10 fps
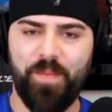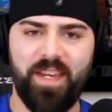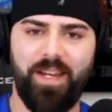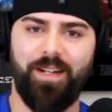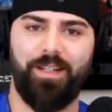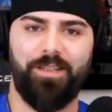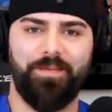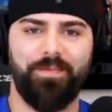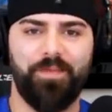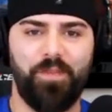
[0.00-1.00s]
him here
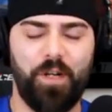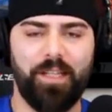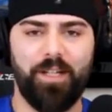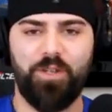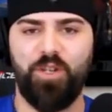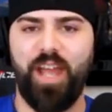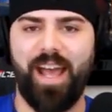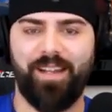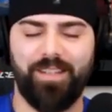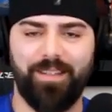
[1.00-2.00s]
for a little
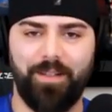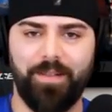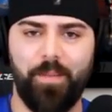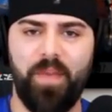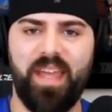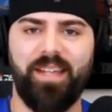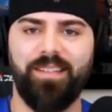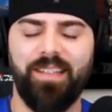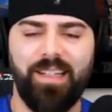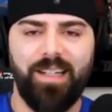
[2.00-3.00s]
chat, a little debate.
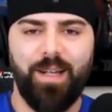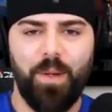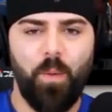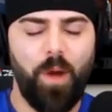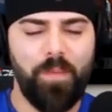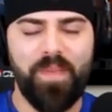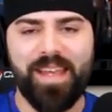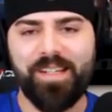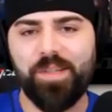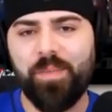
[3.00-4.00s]
What
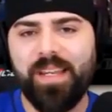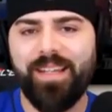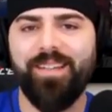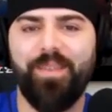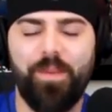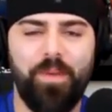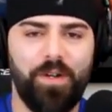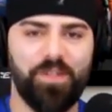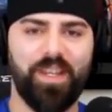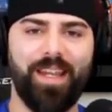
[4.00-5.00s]
makes me the
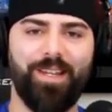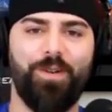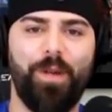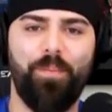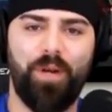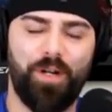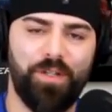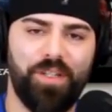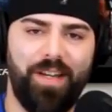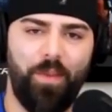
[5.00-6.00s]
most ignorant
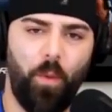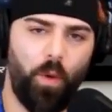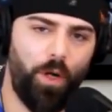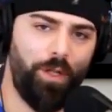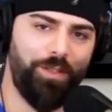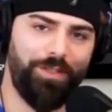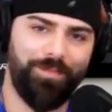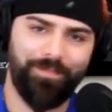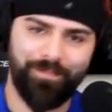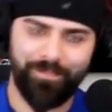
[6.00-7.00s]
person in the world?